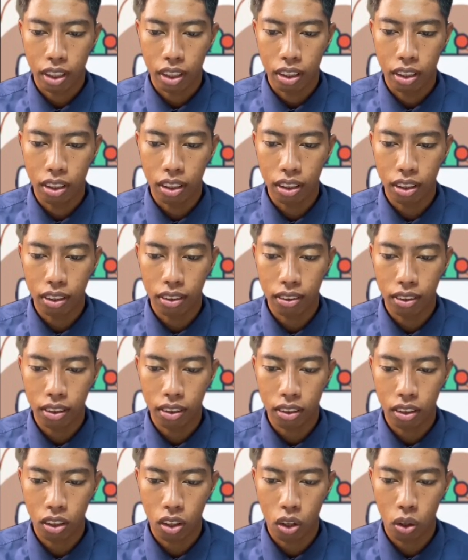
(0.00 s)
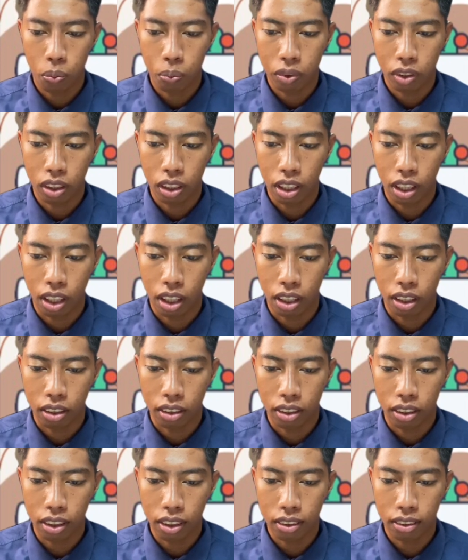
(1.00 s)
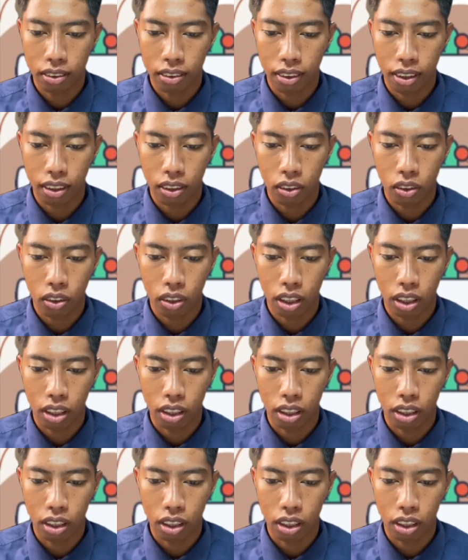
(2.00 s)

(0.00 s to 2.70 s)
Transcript: The research hope that this sector